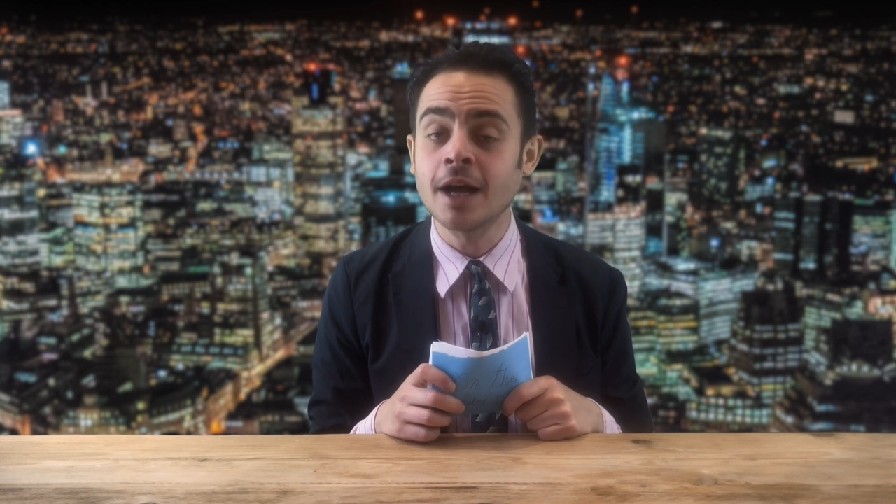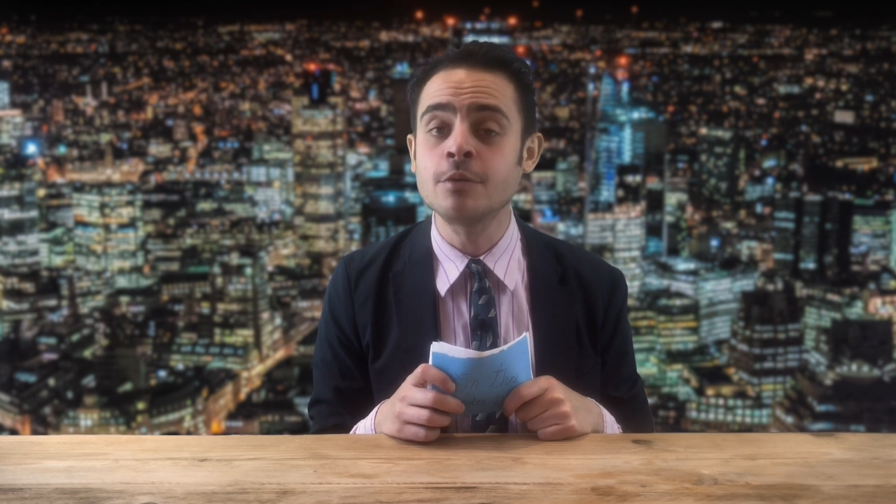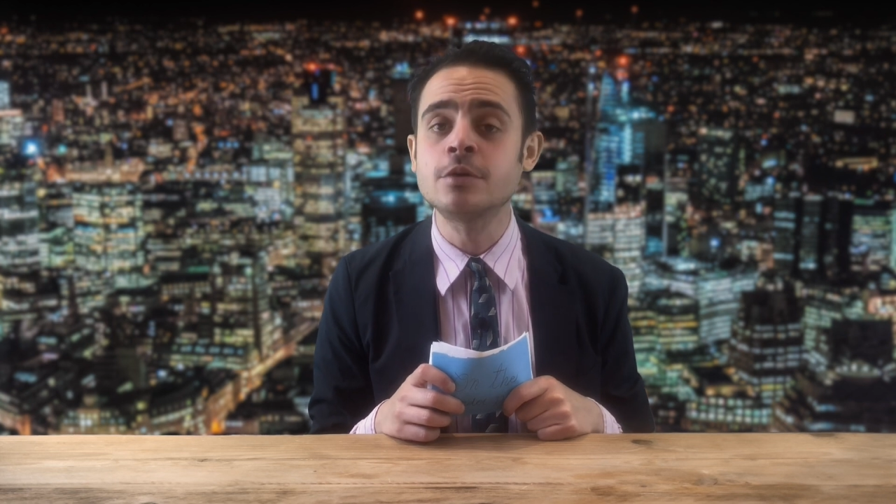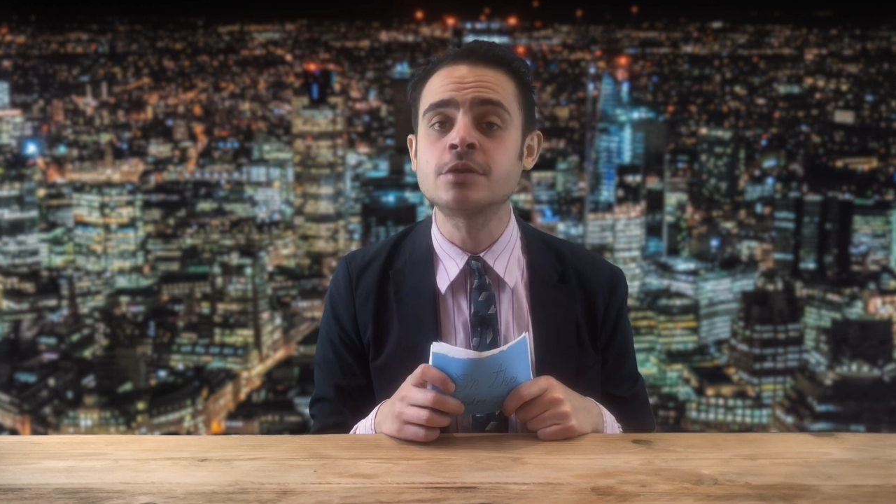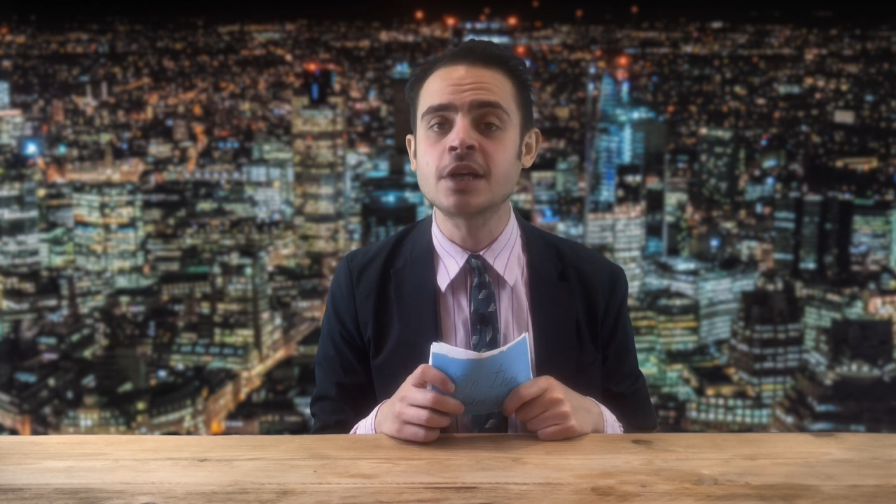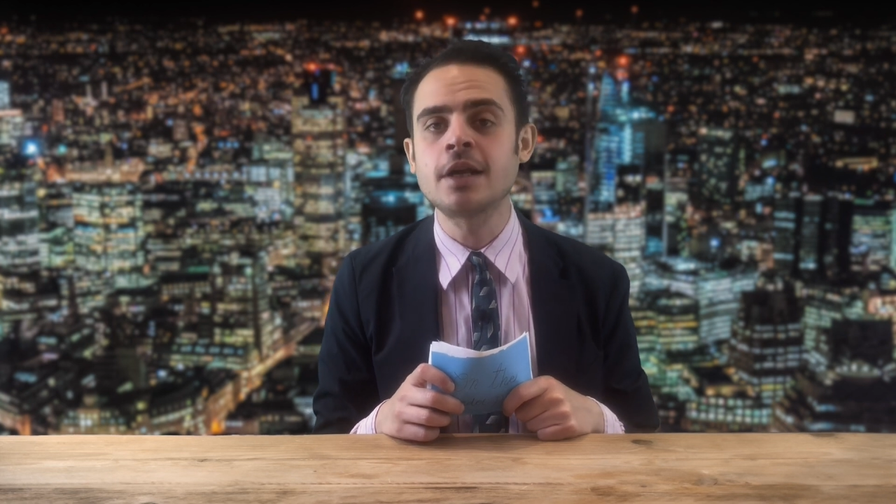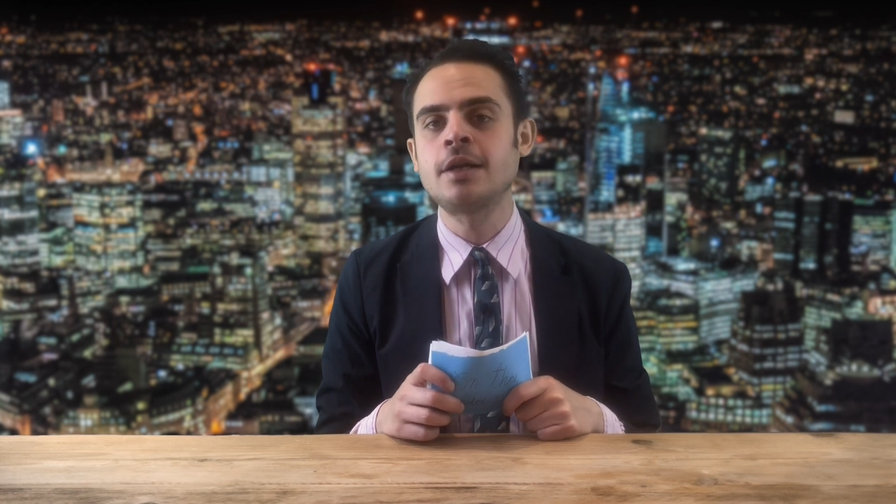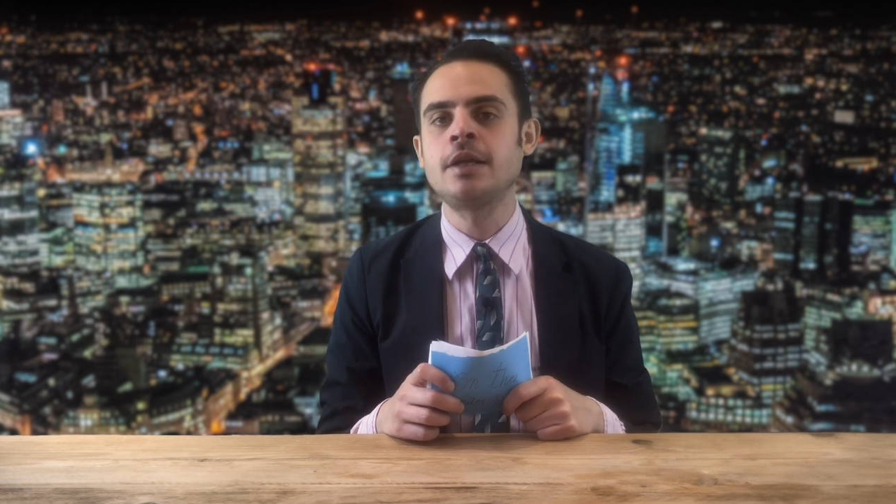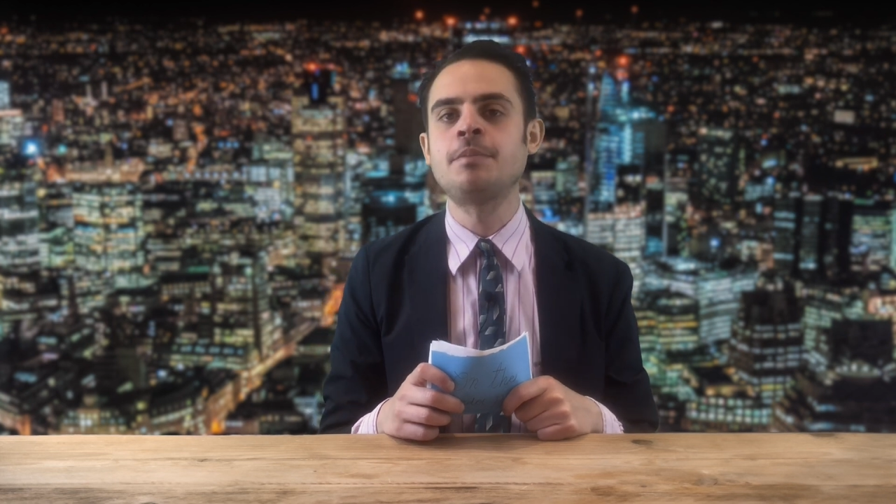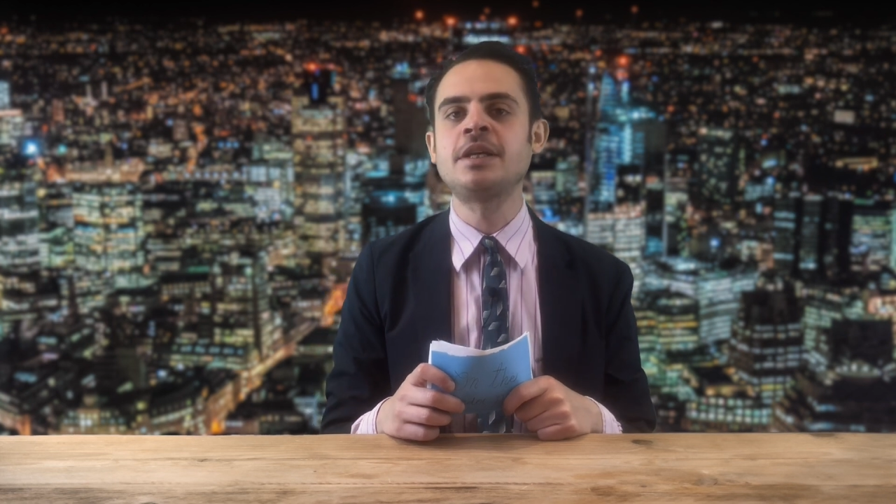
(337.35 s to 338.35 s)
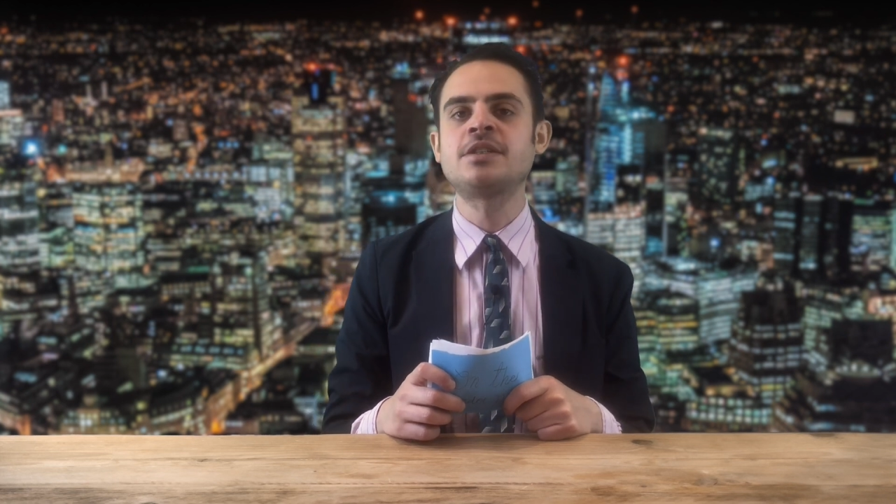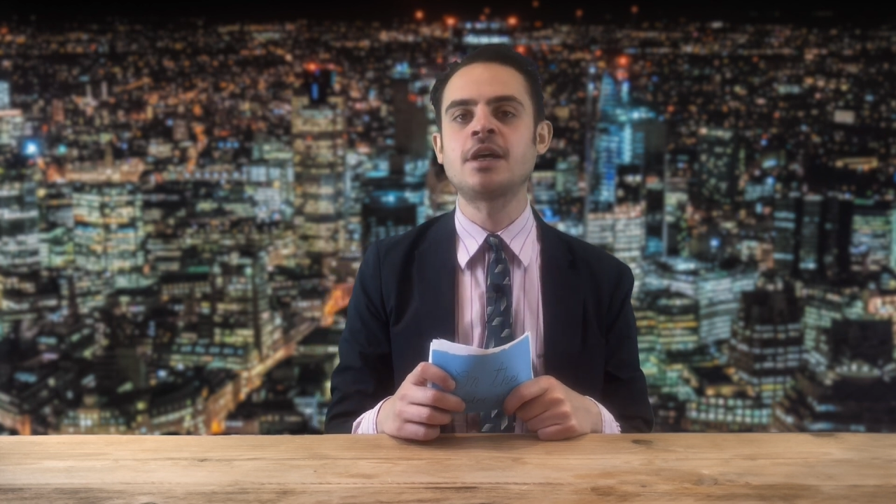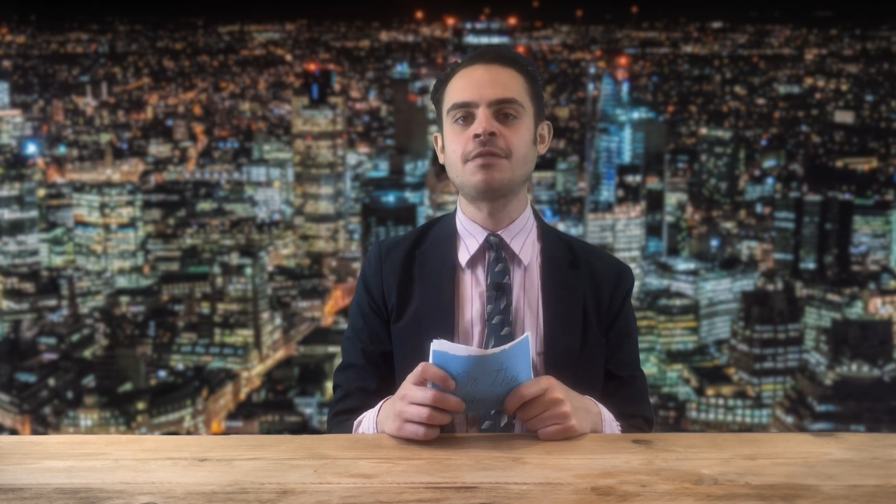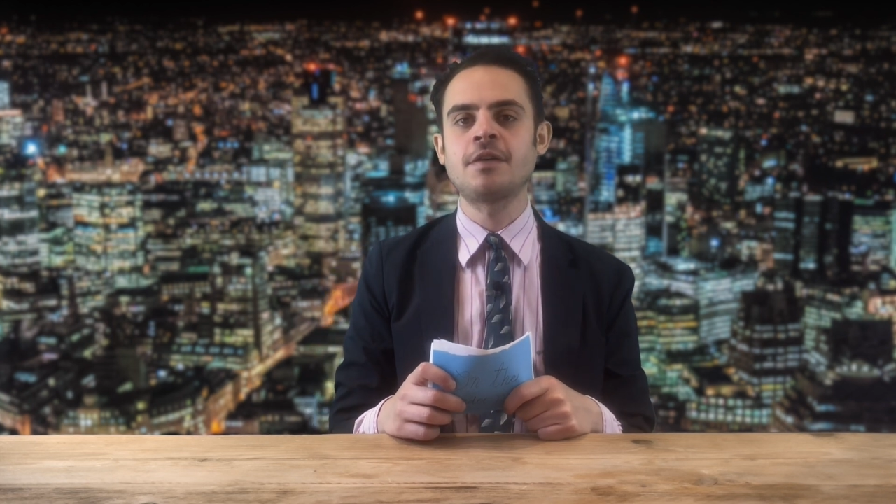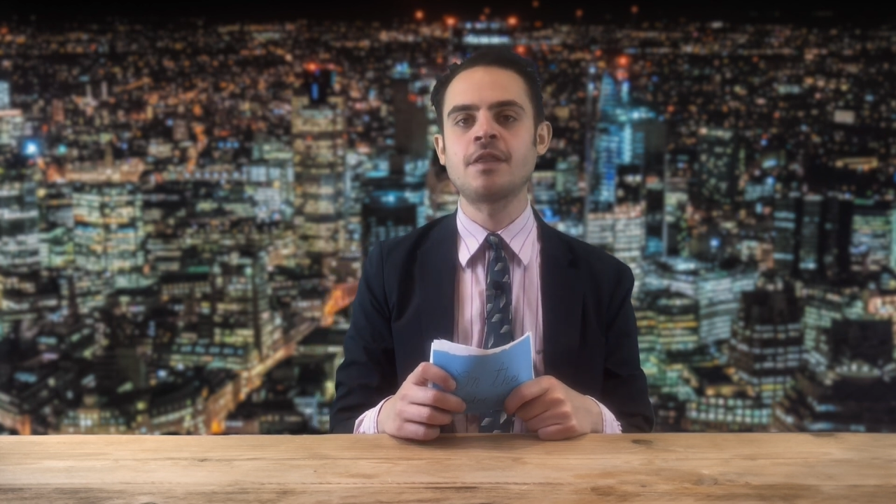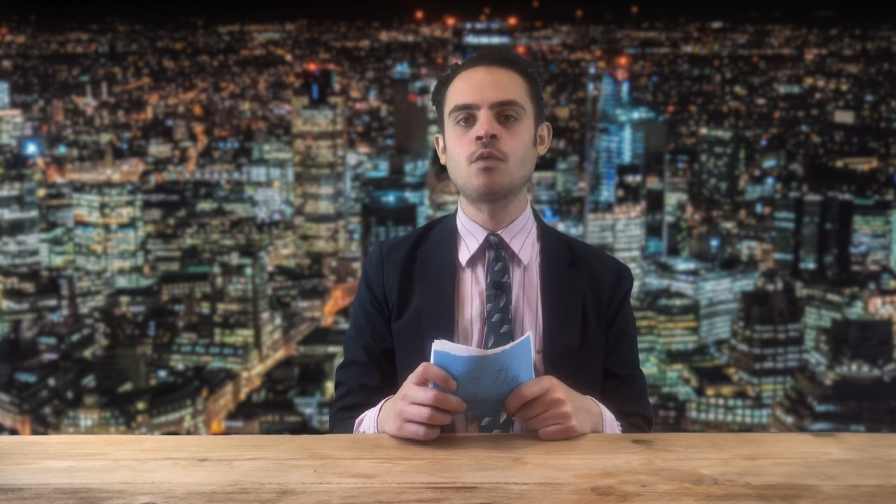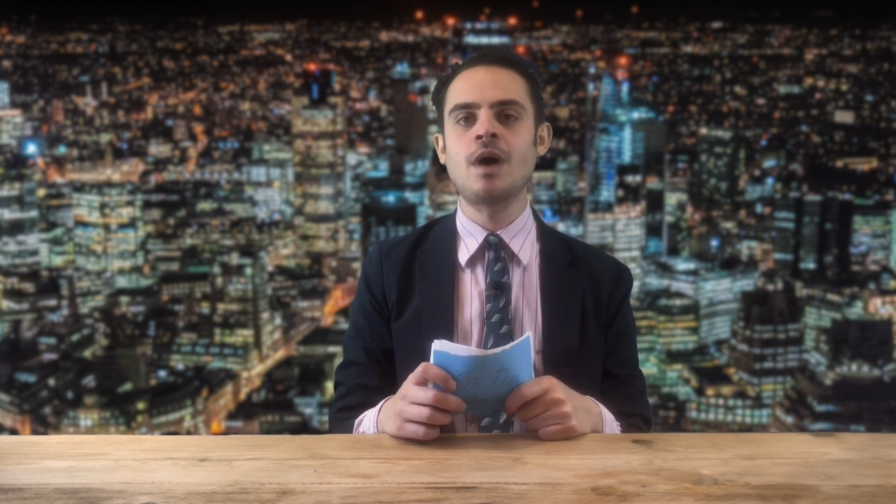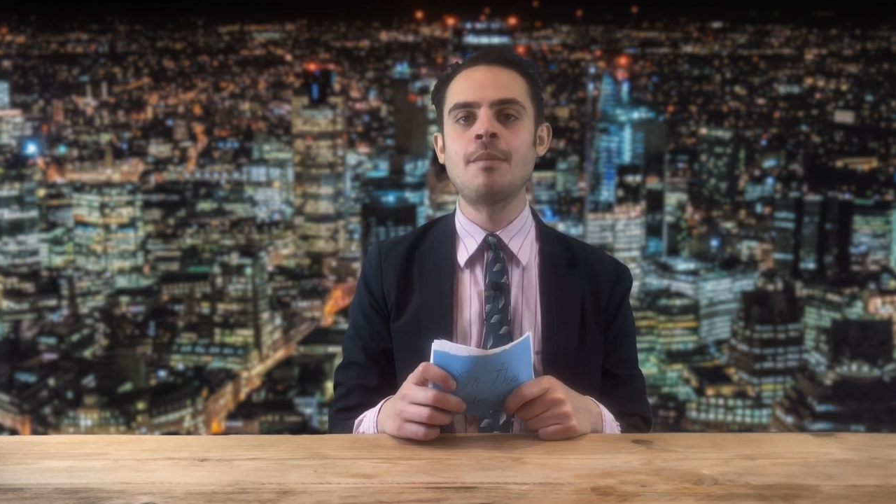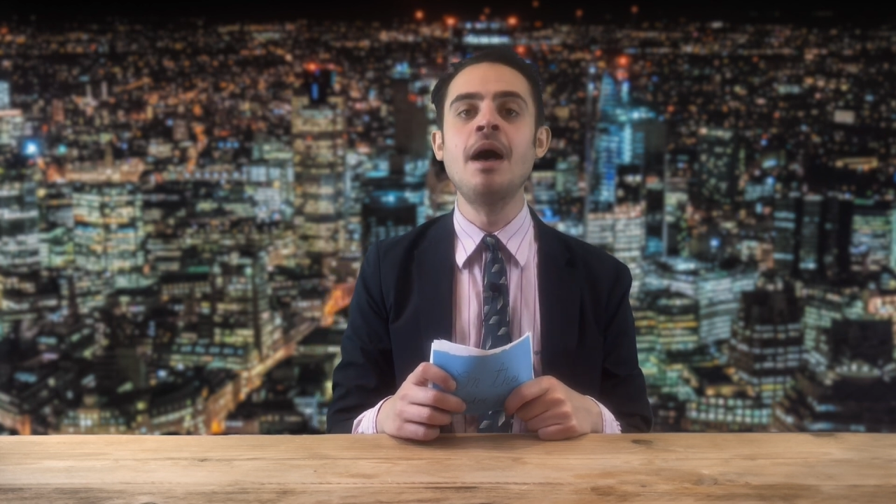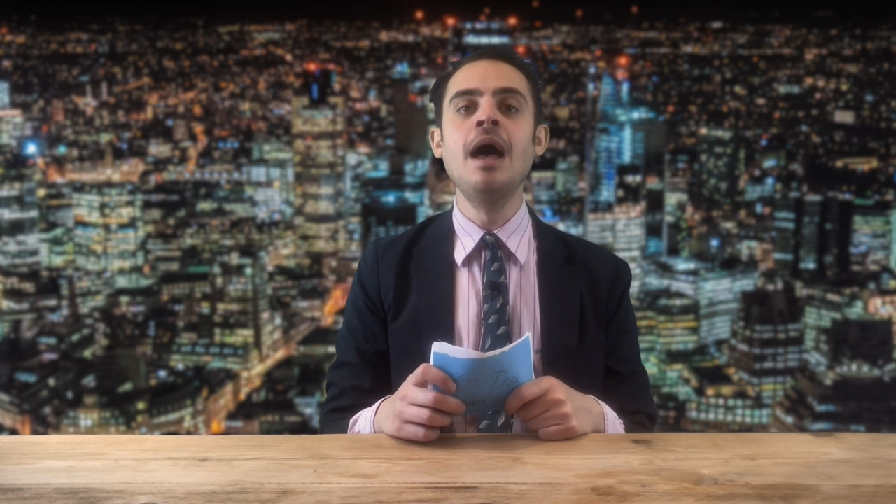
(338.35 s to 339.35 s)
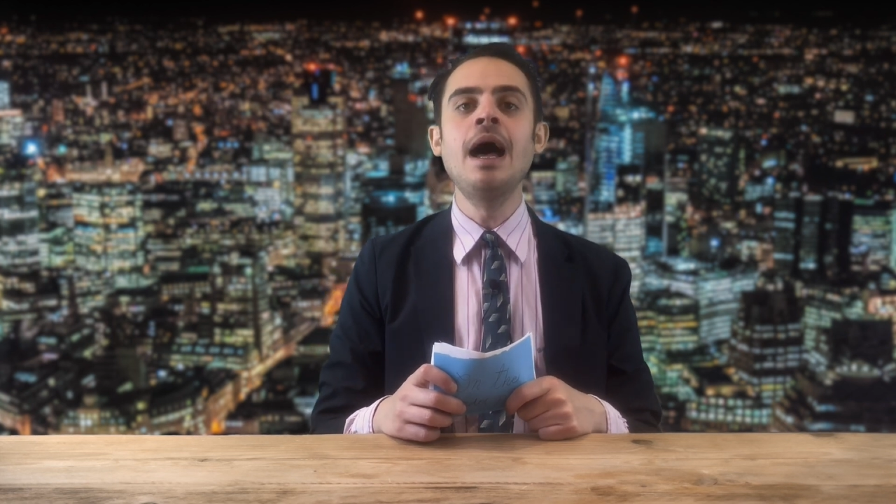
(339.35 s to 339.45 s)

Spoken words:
I will certainly be surfing the web